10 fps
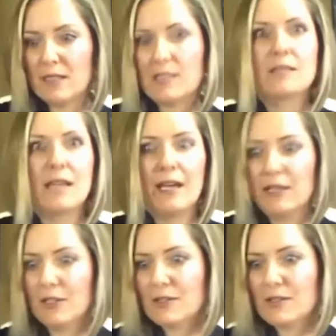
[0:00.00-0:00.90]
to this
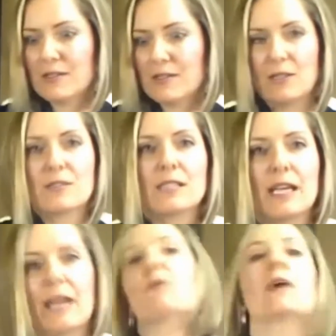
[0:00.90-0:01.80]
day. Here's the
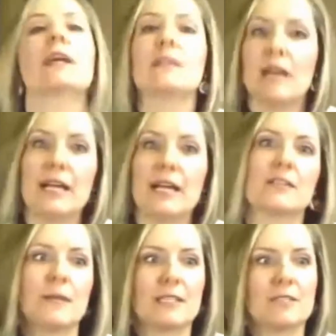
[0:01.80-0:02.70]
day when I
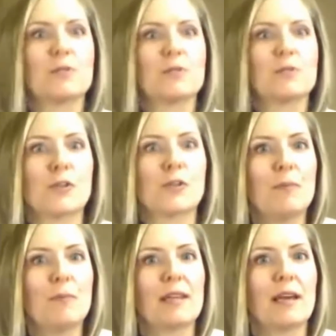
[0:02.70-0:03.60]
expect him to have shown
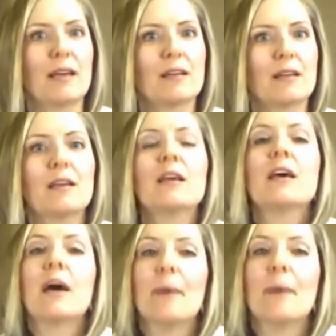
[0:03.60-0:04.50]
up by then.
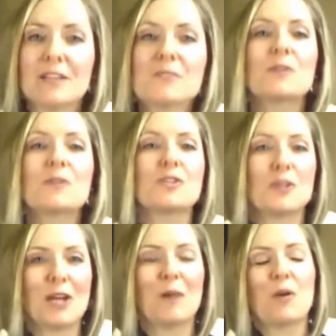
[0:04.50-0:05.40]
My husband
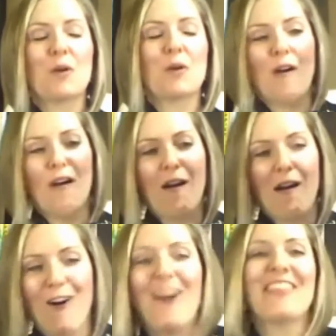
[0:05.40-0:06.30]
showed up
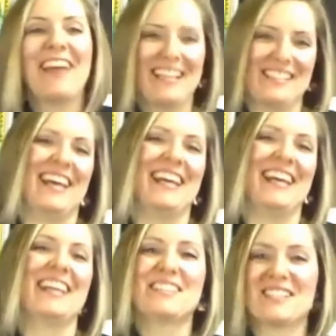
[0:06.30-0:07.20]
on that
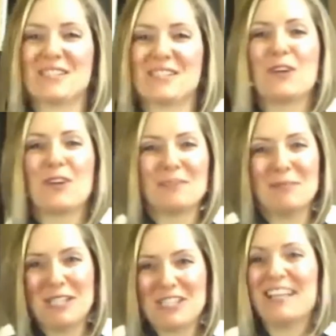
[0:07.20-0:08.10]
day, he says that's
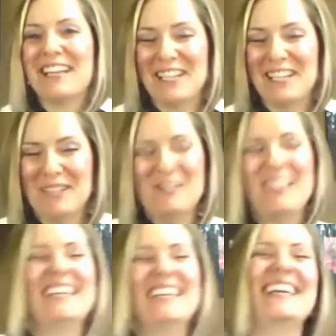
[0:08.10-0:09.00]
very much like him